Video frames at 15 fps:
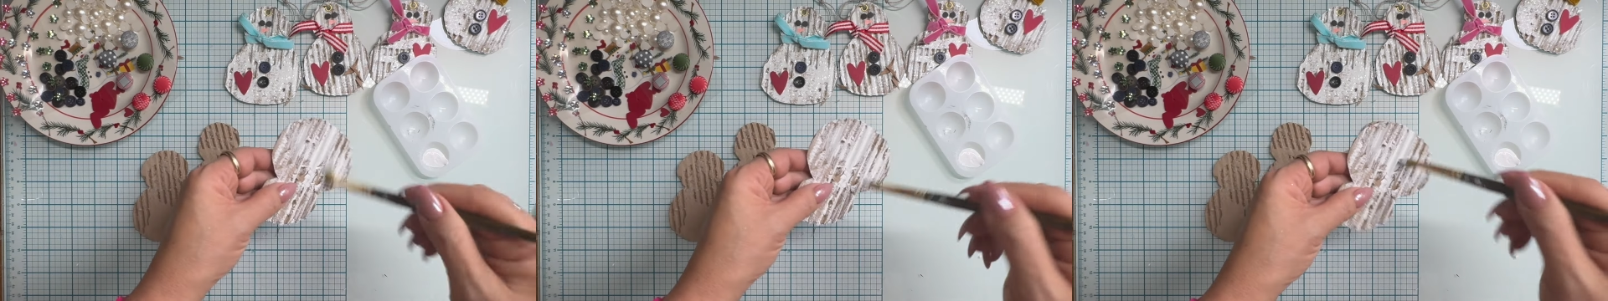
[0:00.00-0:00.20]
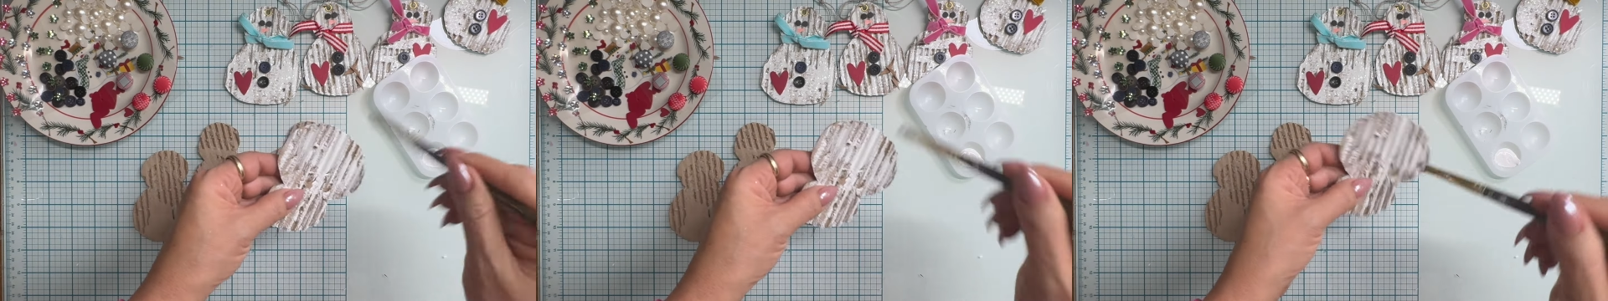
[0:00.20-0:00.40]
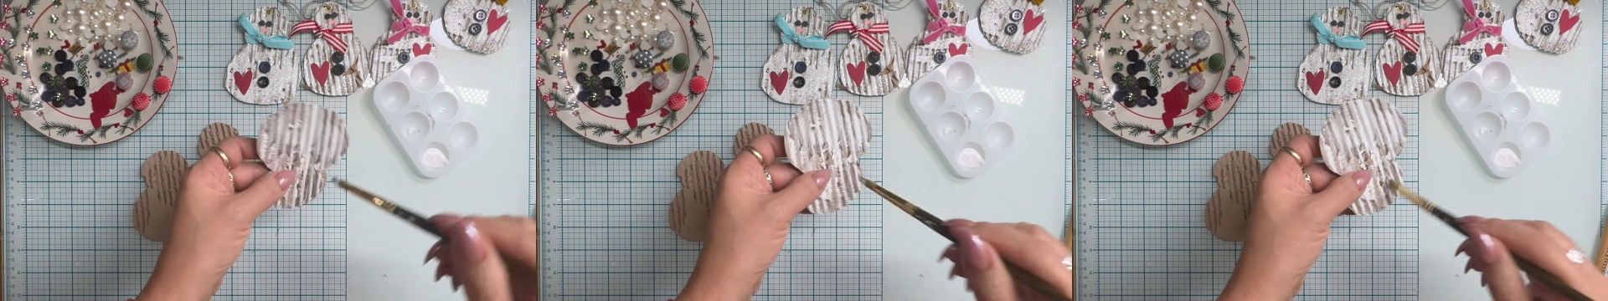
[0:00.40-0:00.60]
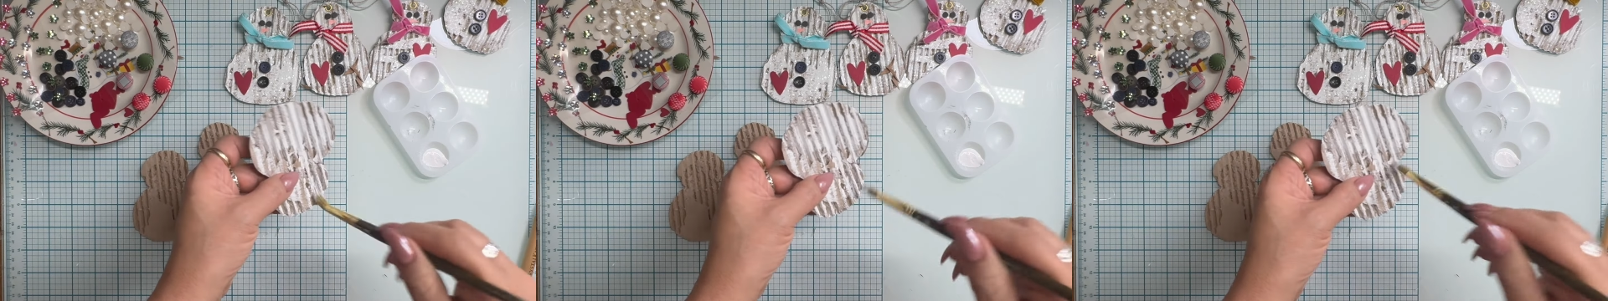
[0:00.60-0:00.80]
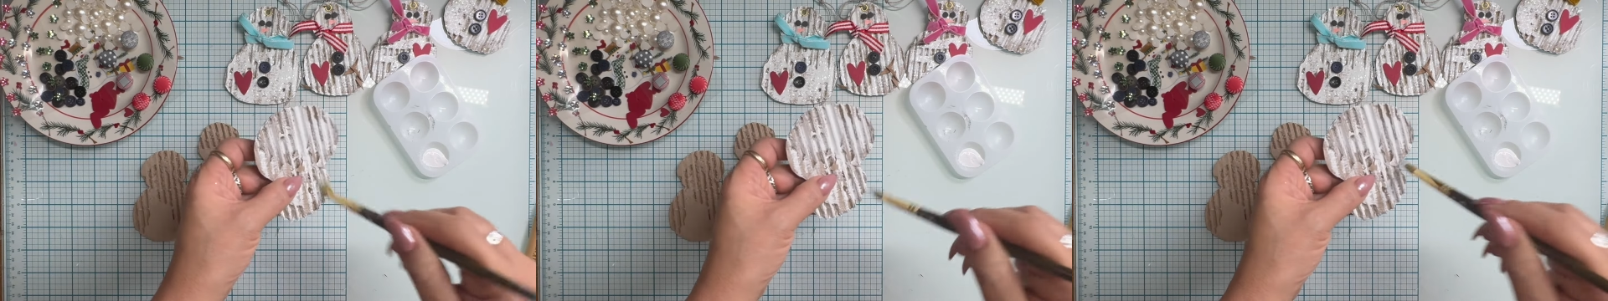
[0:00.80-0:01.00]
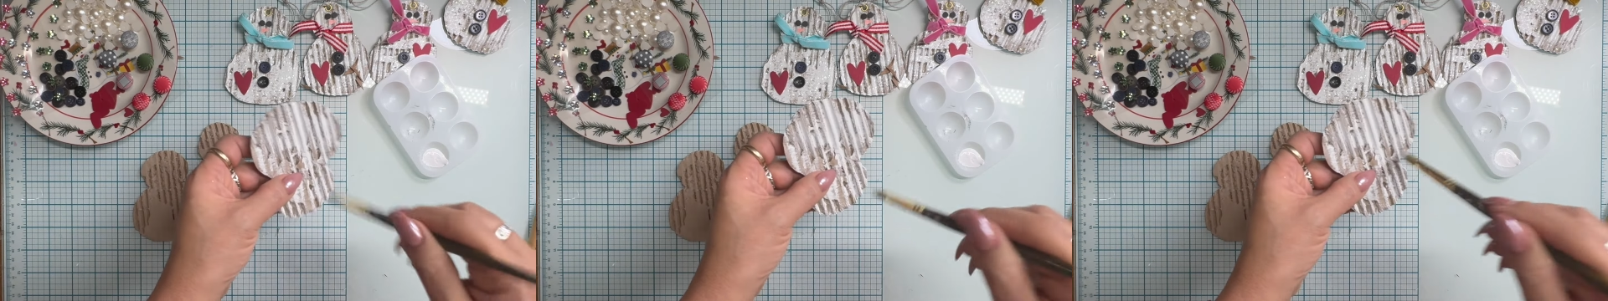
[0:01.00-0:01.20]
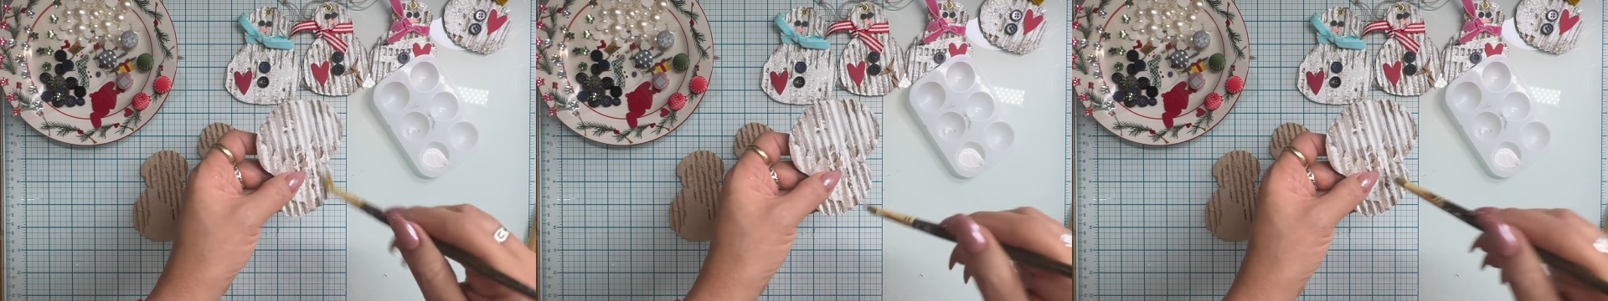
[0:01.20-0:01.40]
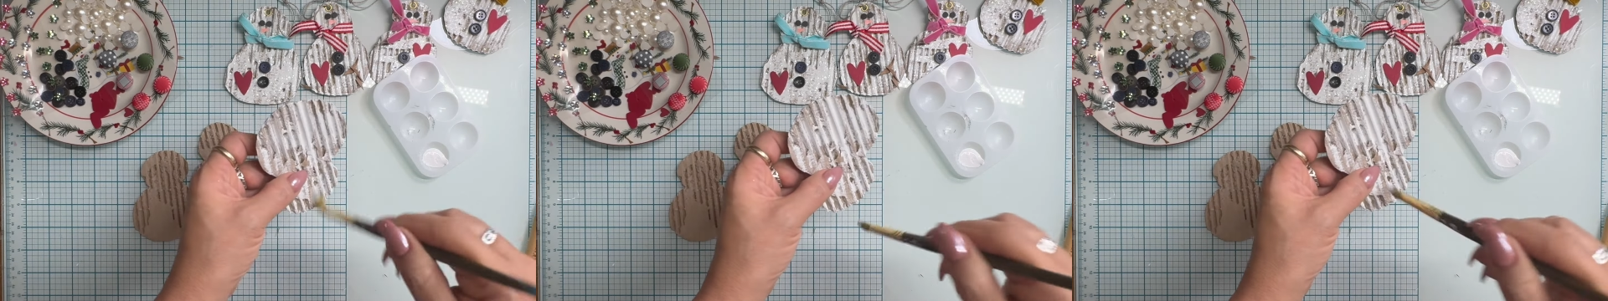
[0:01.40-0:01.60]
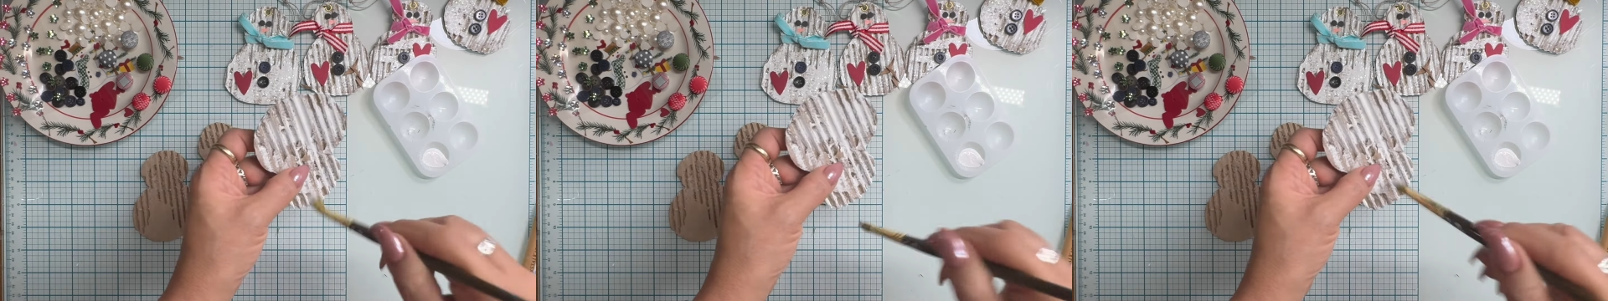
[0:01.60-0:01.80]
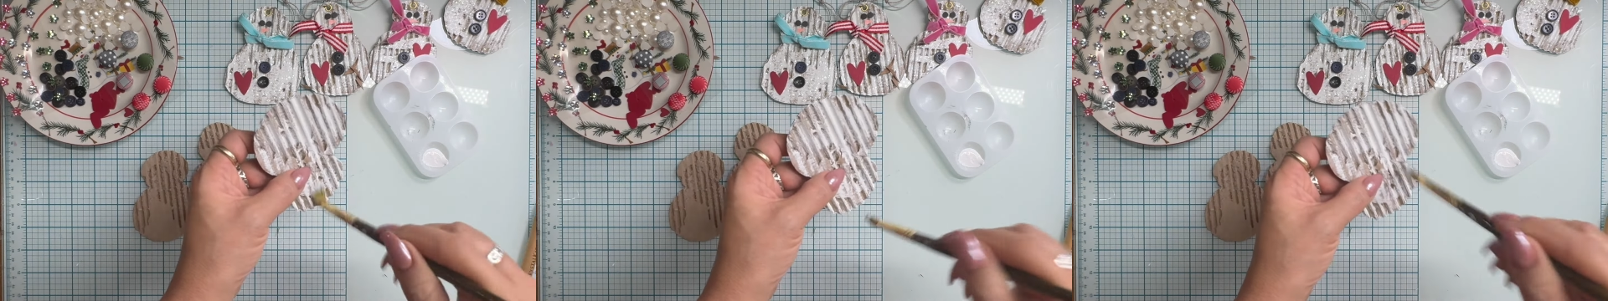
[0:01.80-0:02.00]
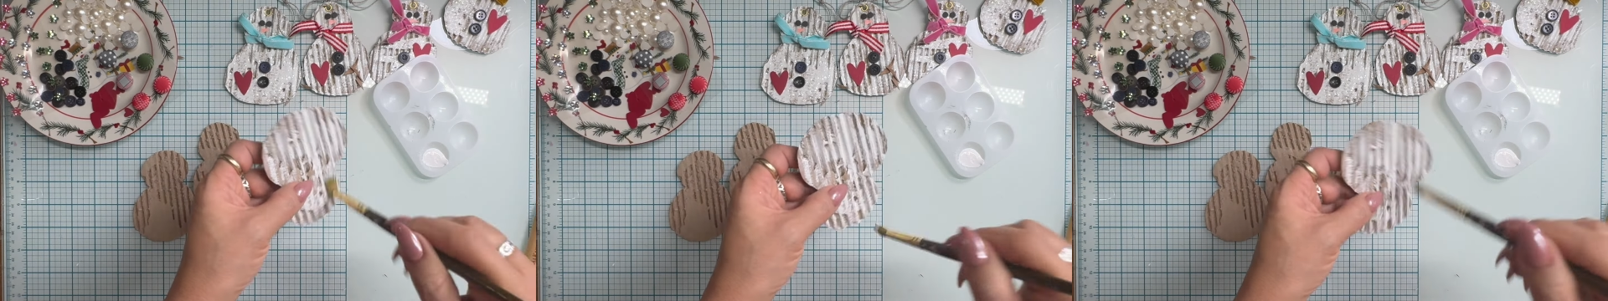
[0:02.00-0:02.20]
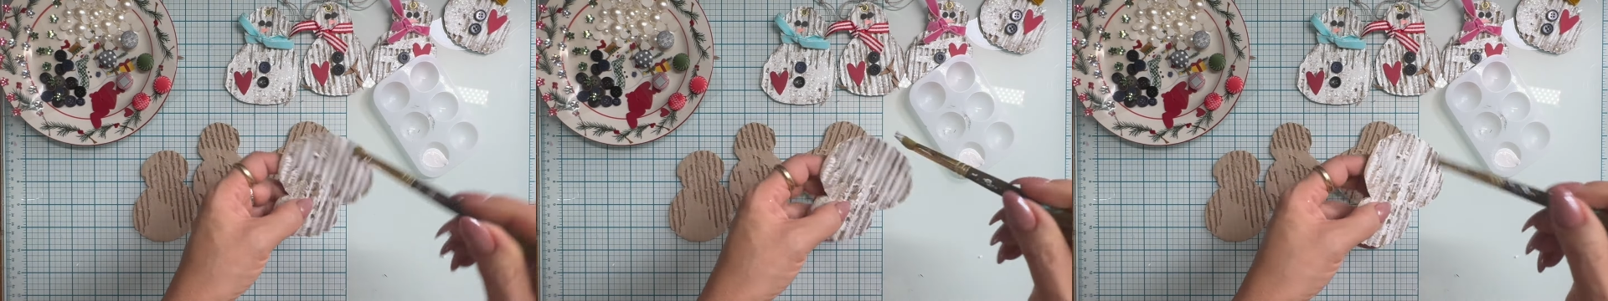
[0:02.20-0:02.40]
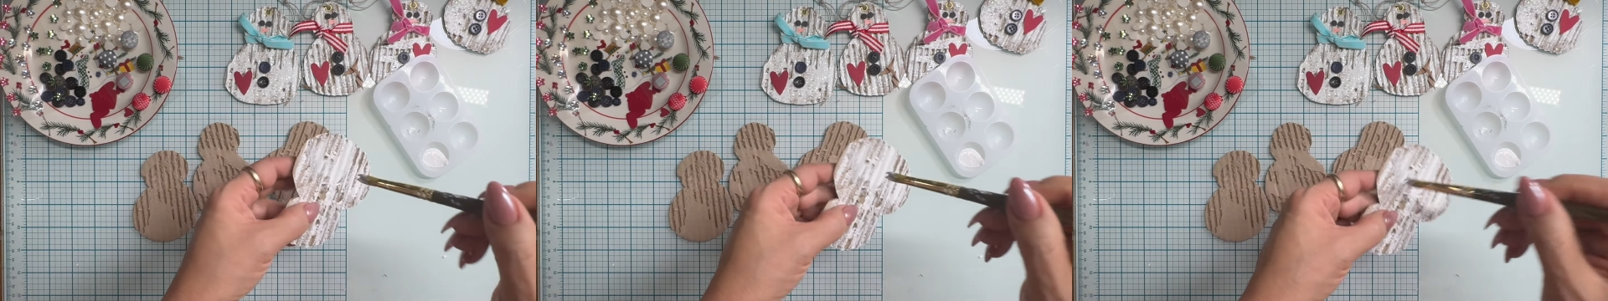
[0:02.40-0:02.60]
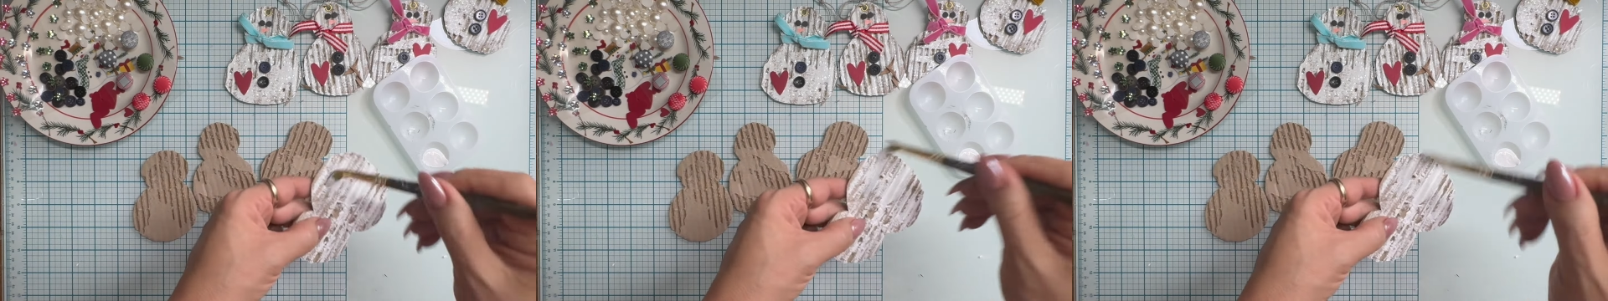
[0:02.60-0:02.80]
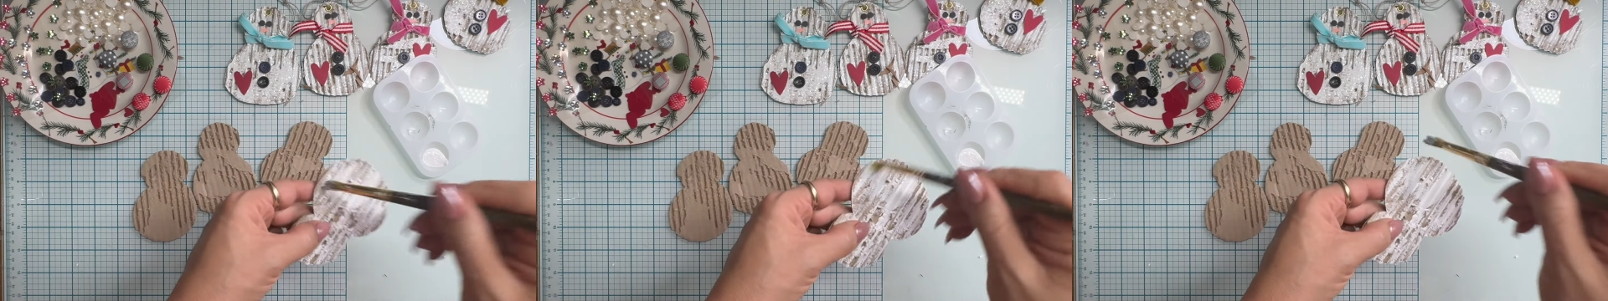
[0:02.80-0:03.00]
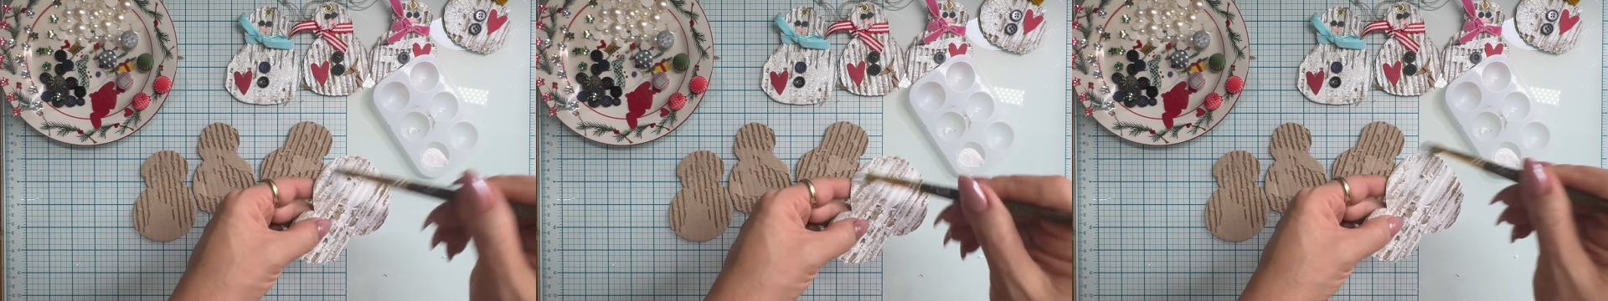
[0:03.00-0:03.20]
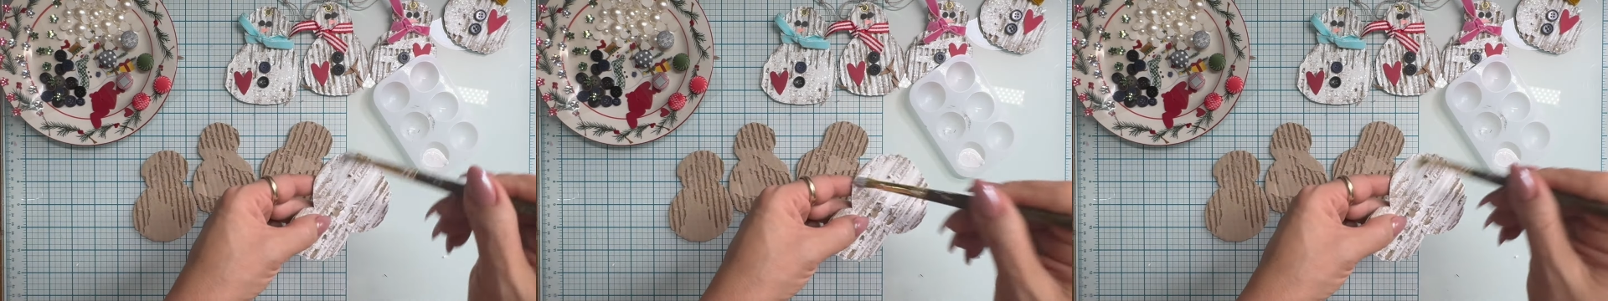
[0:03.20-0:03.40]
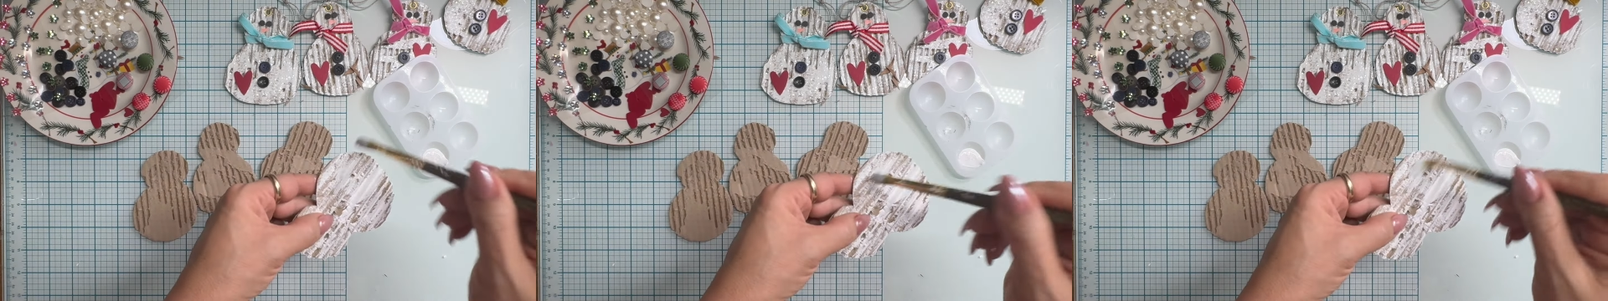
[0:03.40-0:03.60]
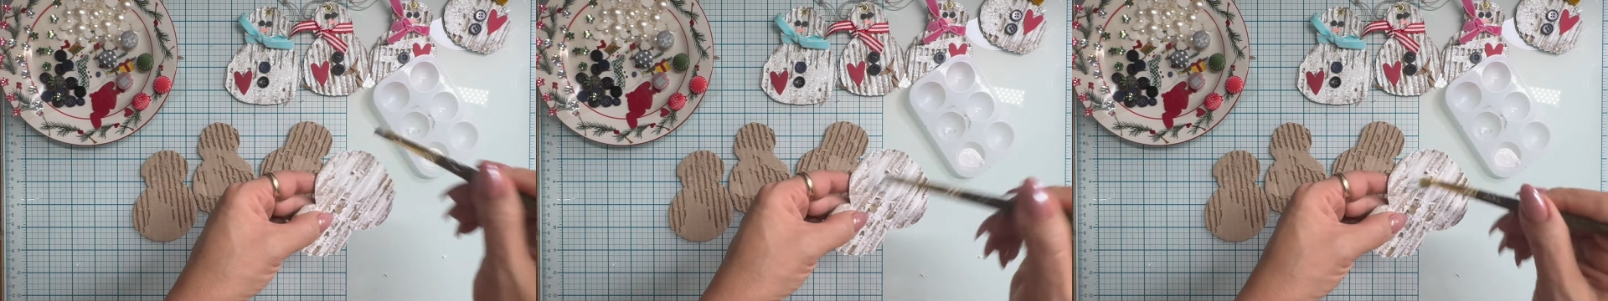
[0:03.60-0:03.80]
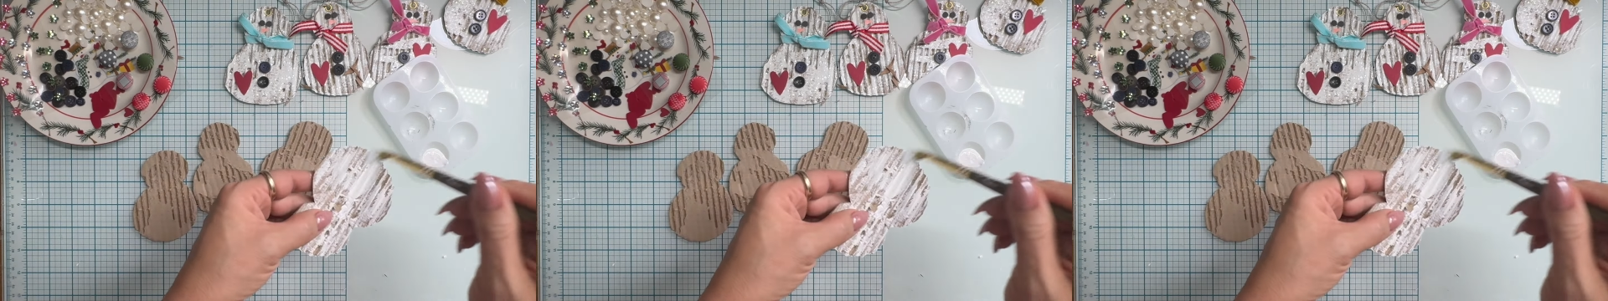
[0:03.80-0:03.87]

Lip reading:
Nobody's mouth can be seen.